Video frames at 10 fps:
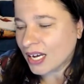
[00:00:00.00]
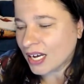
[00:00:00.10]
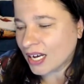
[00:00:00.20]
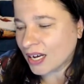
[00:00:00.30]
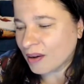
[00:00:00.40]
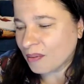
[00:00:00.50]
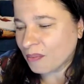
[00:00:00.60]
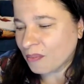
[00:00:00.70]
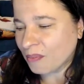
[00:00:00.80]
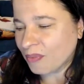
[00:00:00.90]

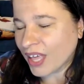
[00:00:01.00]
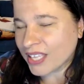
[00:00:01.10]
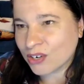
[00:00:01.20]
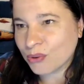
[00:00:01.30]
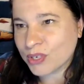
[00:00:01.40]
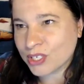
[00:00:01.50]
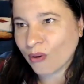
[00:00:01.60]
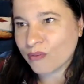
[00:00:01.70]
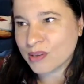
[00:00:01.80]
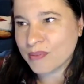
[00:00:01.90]
that's going to
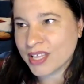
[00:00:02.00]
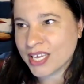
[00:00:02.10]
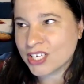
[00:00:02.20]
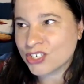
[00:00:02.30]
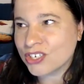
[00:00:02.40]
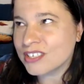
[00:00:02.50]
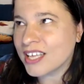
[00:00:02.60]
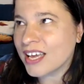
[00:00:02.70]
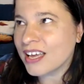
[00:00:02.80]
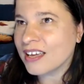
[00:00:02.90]
resolve some of the issues
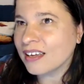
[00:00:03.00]
there.